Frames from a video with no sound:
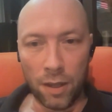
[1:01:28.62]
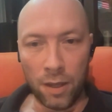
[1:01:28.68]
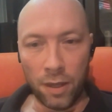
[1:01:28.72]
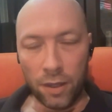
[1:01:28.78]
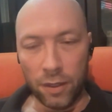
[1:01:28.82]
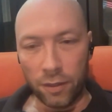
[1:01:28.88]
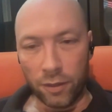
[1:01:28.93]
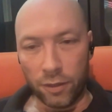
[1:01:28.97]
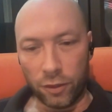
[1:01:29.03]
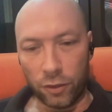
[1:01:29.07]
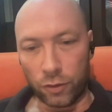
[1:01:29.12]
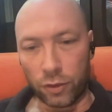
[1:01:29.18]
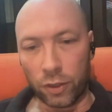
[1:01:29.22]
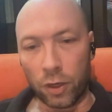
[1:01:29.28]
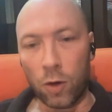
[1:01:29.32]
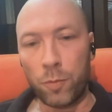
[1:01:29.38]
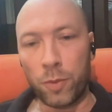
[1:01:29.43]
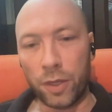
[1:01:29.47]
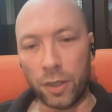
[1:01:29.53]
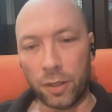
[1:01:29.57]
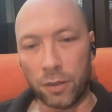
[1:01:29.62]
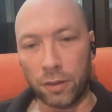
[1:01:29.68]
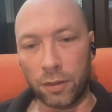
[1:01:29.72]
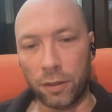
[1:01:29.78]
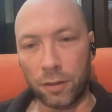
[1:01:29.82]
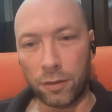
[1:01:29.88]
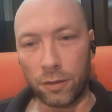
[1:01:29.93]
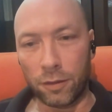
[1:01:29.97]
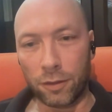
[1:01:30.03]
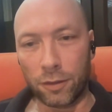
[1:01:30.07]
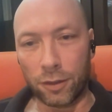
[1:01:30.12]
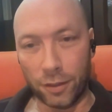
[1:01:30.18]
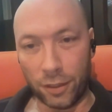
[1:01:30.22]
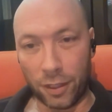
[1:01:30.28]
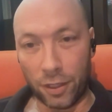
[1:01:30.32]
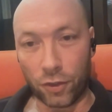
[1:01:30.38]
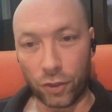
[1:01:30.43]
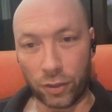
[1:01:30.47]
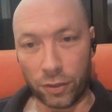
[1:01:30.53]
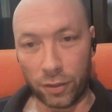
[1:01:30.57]
The utopian
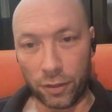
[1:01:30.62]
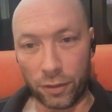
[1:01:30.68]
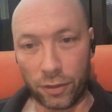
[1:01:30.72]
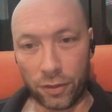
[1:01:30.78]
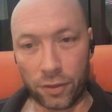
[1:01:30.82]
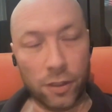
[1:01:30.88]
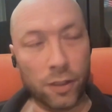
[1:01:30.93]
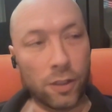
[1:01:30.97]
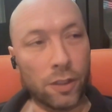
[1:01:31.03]
conditions